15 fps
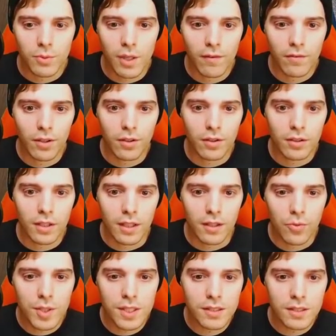We have another, yeah,
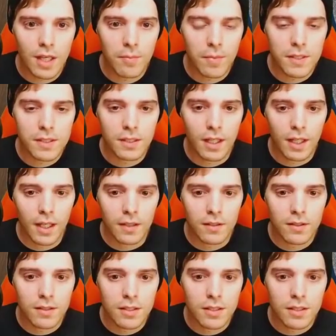the Reset Stamp is in hand.